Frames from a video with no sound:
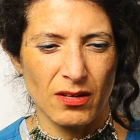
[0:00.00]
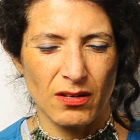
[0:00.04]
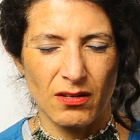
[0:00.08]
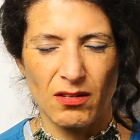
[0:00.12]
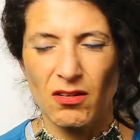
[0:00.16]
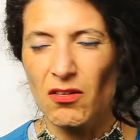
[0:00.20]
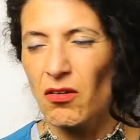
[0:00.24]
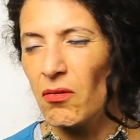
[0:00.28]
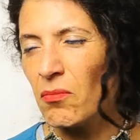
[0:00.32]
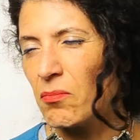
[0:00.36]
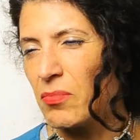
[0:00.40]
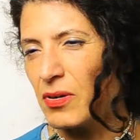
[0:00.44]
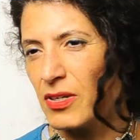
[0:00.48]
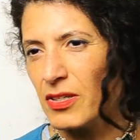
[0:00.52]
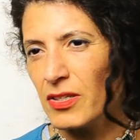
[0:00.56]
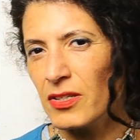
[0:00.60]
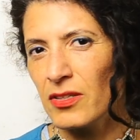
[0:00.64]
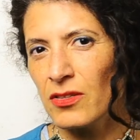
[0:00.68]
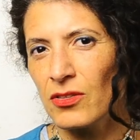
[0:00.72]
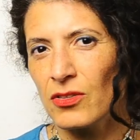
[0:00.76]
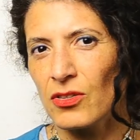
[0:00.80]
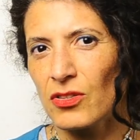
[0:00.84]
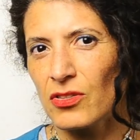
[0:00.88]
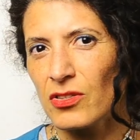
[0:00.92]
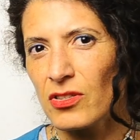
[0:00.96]
comparing
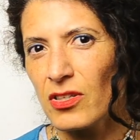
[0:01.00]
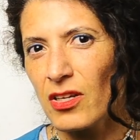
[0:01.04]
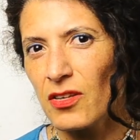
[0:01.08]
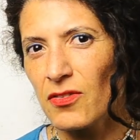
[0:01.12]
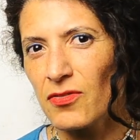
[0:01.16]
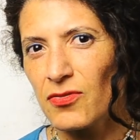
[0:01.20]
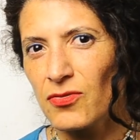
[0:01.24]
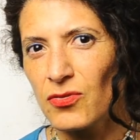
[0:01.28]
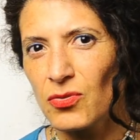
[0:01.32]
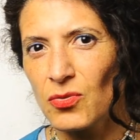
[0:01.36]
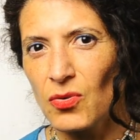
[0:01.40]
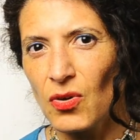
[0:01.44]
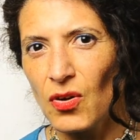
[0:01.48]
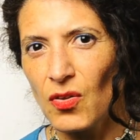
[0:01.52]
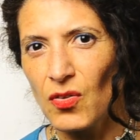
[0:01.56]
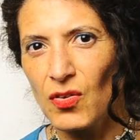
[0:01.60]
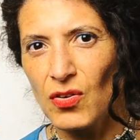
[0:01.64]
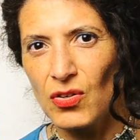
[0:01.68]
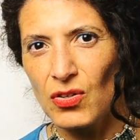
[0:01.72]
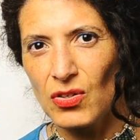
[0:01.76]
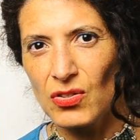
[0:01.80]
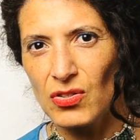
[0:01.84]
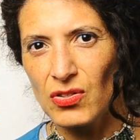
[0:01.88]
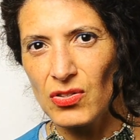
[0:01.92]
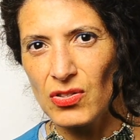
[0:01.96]
yourself to
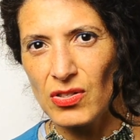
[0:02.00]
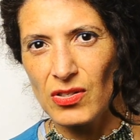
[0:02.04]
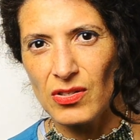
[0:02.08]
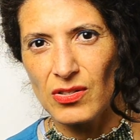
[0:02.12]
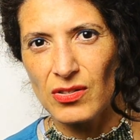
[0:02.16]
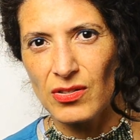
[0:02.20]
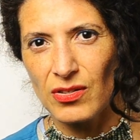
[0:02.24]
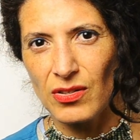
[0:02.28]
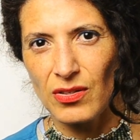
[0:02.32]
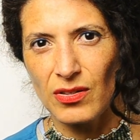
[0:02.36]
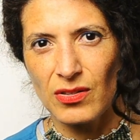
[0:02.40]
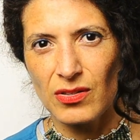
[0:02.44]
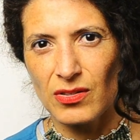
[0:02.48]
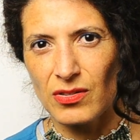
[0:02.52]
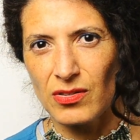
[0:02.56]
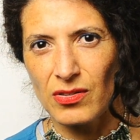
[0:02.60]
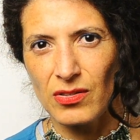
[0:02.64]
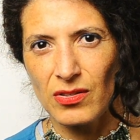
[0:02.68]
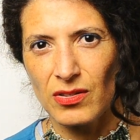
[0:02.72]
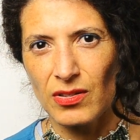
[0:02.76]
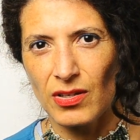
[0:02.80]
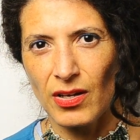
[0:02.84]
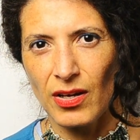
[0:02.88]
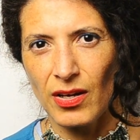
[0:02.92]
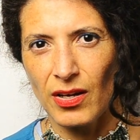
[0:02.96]
others is
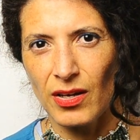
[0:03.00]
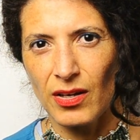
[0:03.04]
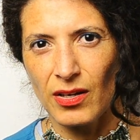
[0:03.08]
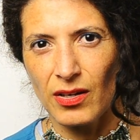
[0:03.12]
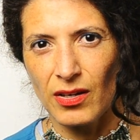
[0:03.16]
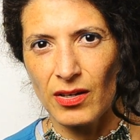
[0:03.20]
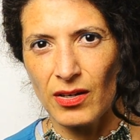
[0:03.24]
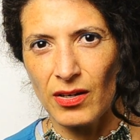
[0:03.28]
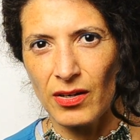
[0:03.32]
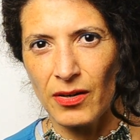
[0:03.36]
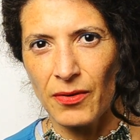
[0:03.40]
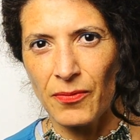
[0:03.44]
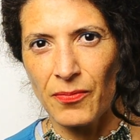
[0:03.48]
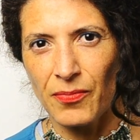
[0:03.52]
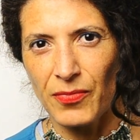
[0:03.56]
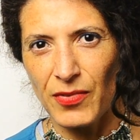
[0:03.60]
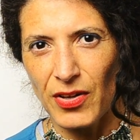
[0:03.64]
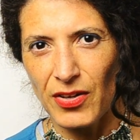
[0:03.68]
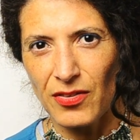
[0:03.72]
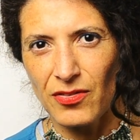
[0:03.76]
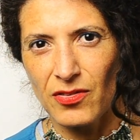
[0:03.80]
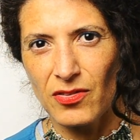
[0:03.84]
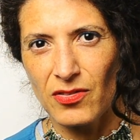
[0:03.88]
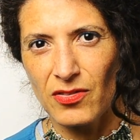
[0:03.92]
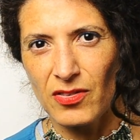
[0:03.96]
like
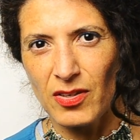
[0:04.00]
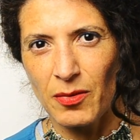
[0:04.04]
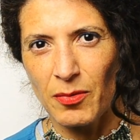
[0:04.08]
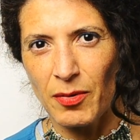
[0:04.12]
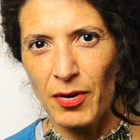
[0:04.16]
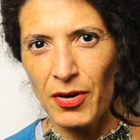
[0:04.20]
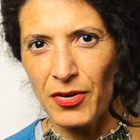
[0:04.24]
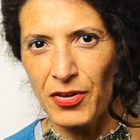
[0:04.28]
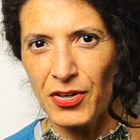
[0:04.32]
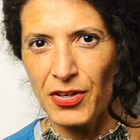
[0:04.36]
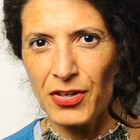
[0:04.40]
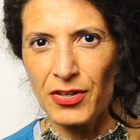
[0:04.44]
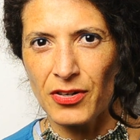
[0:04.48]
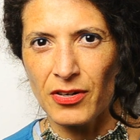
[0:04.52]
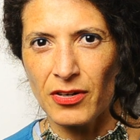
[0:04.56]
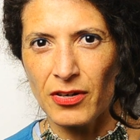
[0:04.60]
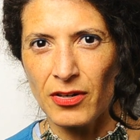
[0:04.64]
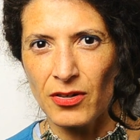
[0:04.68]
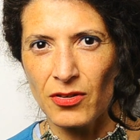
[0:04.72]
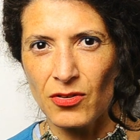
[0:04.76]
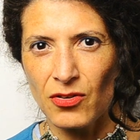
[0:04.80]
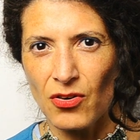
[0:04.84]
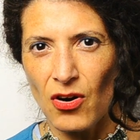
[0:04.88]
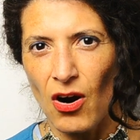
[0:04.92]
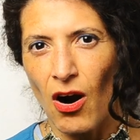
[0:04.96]
that's the barrier
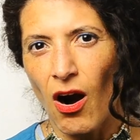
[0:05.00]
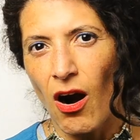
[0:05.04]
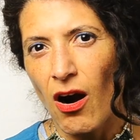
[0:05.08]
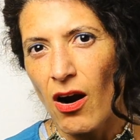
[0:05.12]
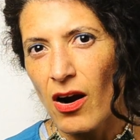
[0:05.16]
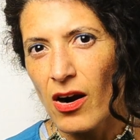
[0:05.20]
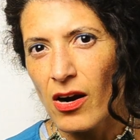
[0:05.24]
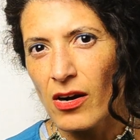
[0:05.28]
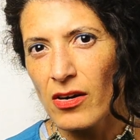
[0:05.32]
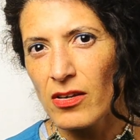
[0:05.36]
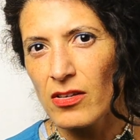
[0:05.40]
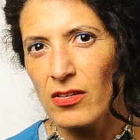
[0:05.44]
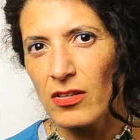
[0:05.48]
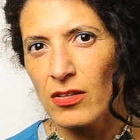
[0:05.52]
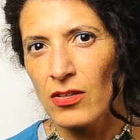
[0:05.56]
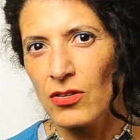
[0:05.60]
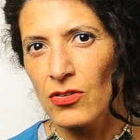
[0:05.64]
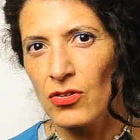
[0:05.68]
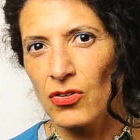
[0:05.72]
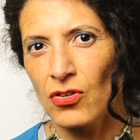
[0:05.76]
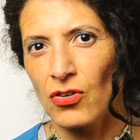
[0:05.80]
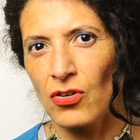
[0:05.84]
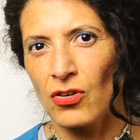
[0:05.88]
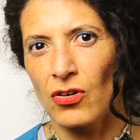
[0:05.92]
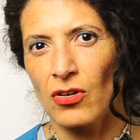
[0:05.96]
in your heart, in
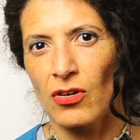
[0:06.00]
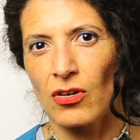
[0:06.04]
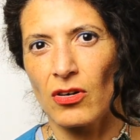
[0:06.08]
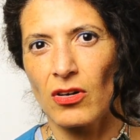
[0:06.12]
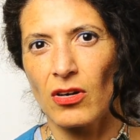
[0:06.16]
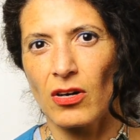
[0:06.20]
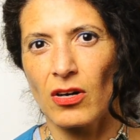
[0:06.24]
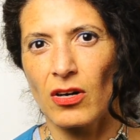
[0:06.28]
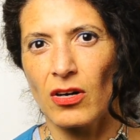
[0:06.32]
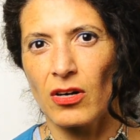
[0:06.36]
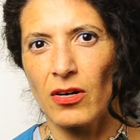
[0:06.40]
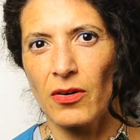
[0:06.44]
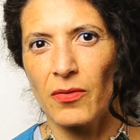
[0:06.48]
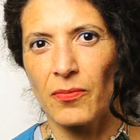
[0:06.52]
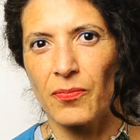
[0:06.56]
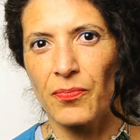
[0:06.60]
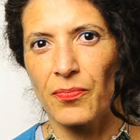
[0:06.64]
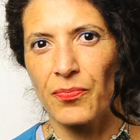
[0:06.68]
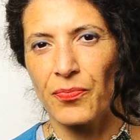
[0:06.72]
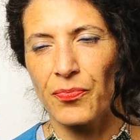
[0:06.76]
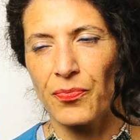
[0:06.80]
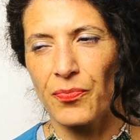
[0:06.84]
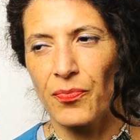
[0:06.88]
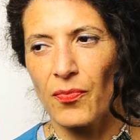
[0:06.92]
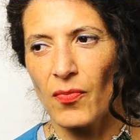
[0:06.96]
your
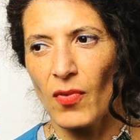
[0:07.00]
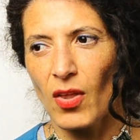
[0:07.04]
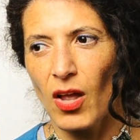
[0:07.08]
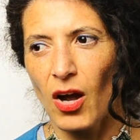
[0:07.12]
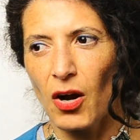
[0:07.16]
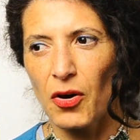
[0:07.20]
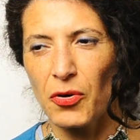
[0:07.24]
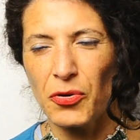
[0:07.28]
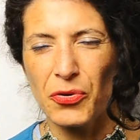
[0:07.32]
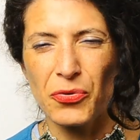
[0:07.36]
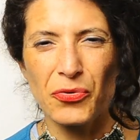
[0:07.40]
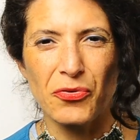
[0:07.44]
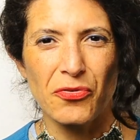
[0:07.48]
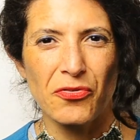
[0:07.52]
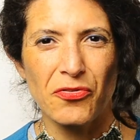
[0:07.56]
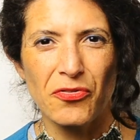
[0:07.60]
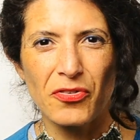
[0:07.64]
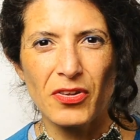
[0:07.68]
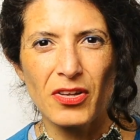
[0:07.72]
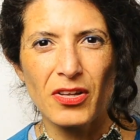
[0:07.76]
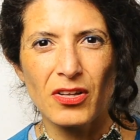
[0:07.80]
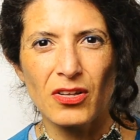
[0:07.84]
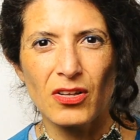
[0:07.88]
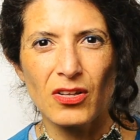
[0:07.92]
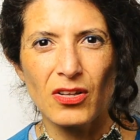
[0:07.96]
how you
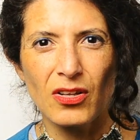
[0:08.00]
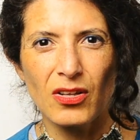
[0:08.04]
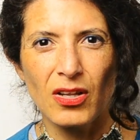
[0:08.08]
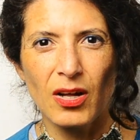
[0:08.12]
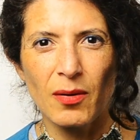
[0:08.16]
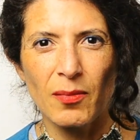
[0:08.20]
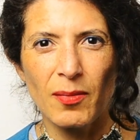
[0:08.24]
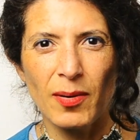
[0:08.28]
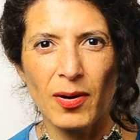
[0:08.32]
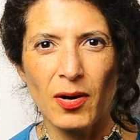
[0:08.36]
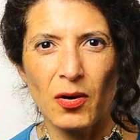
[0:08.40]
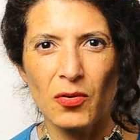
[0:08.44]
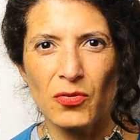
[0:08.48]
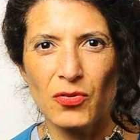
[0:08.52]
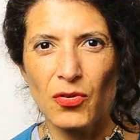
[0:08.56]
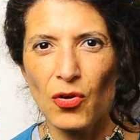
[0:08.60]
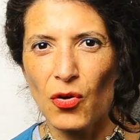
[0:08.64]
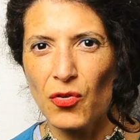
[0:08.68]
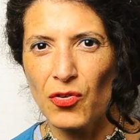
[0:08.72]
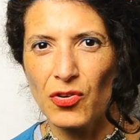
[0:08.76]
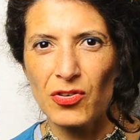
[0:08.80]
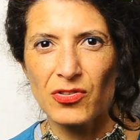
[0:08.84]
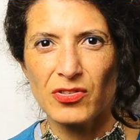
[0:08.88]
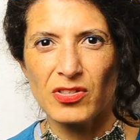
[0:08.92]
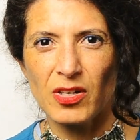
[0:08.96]
feel about
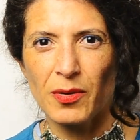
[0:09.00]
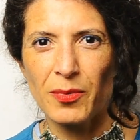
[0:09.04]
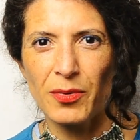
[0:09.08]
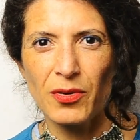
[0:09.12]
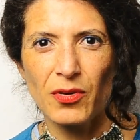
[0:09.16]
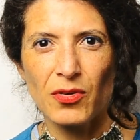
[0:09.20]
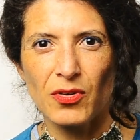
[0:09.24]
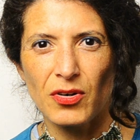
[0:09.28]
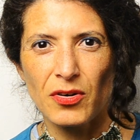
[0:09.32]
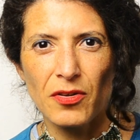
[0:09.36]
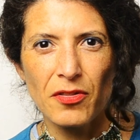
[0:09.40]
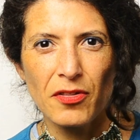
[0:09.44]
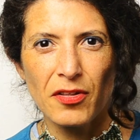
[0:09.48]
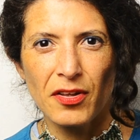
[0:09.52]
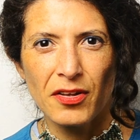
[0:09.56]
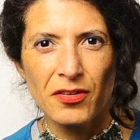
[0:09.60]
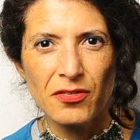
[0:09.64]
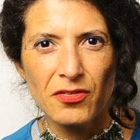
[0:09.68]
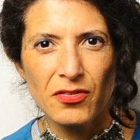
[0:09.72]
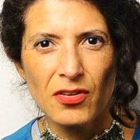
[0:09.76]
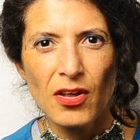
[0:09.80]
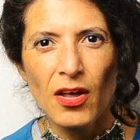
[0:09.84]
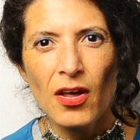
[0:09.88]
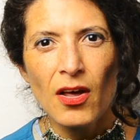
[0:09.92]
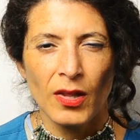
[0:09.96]
others having other
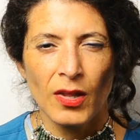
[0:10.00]
things.